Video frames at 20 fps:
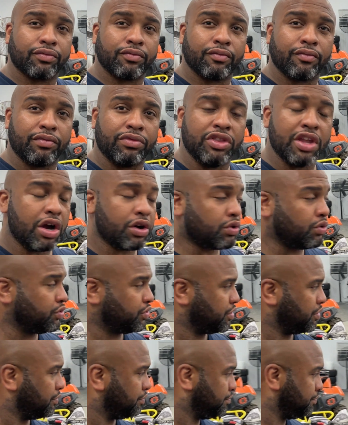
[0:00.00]
knuckles,
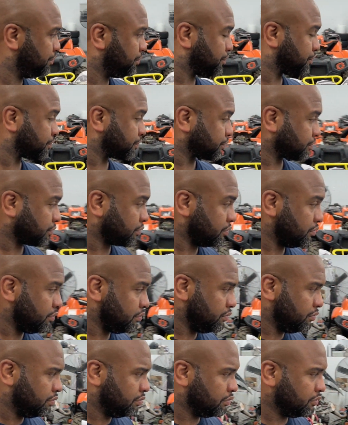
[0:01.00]

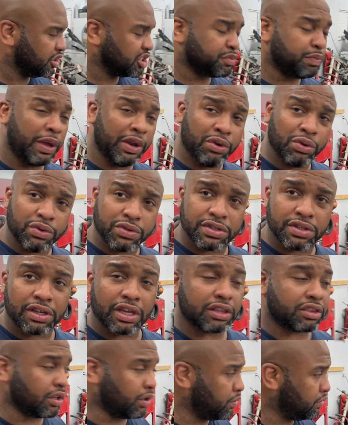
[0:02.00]
the spindles,
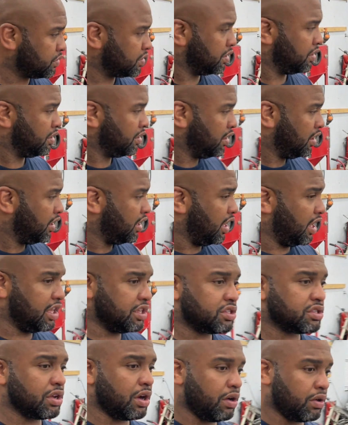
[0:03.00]
get those
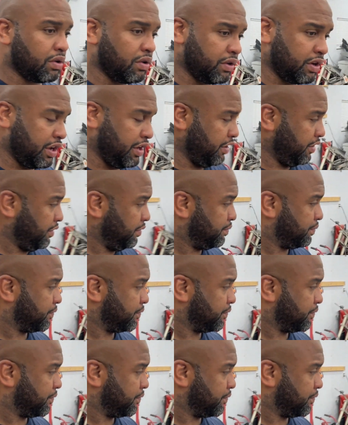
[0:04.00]
installed on here.